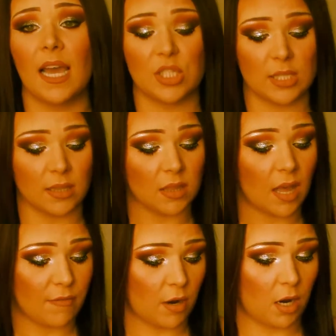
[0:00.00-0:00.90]
I just
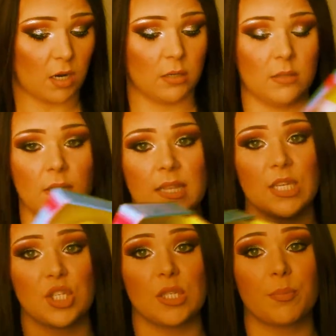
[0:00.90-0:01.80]
love her. I
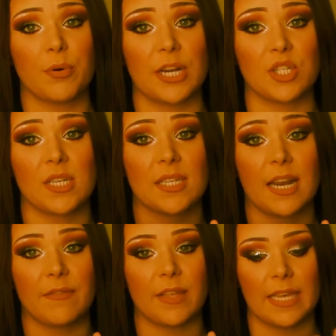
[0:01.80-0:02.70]
think she's precious,
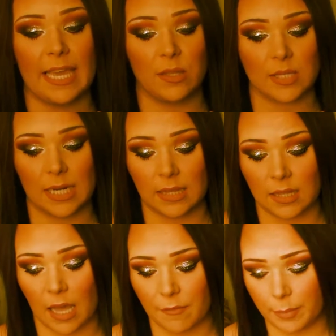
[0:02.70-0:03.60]
and I feel like Halo's gonna
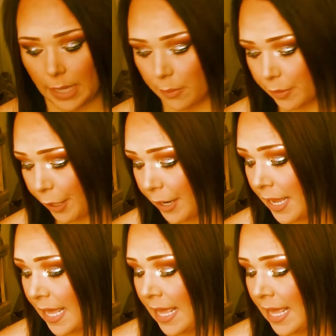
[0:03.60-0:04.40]
love playing with her.